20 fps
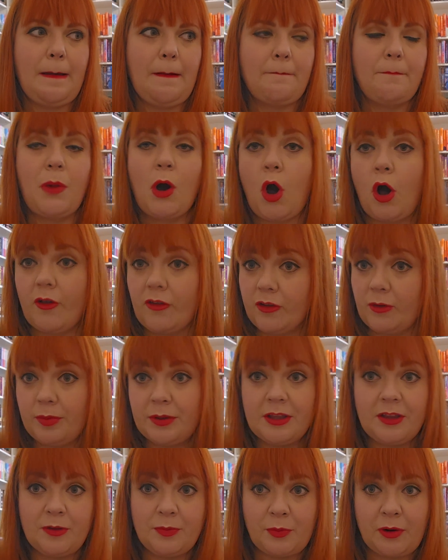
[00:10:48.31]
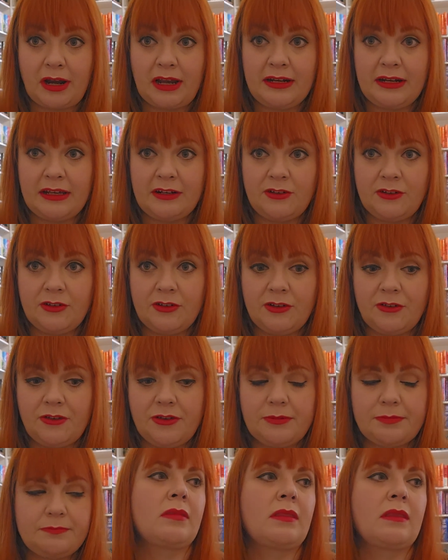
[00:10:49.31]
possibly sprayed
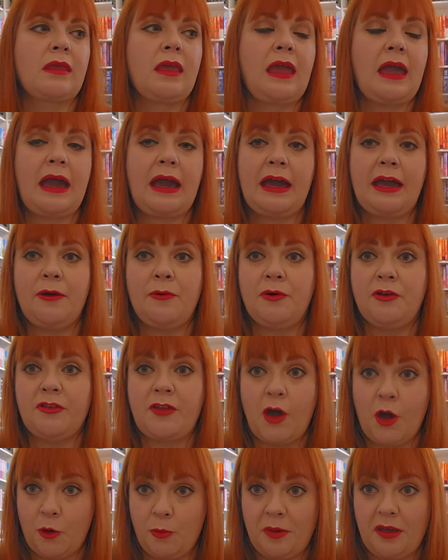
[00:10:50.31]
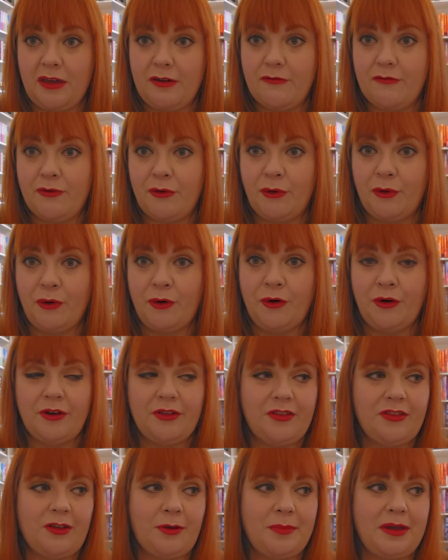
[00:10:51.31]
edges. I was hoping for
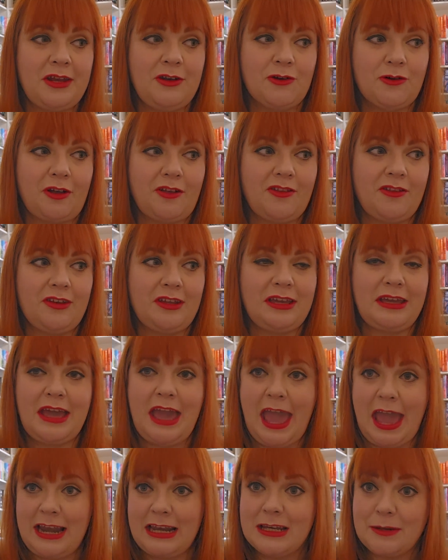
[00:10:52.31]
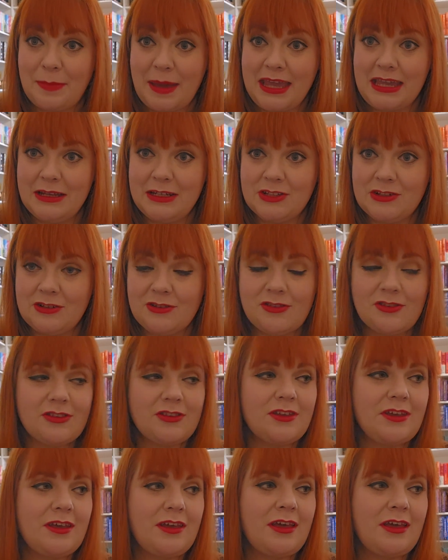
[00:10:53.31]
some interesting end pages.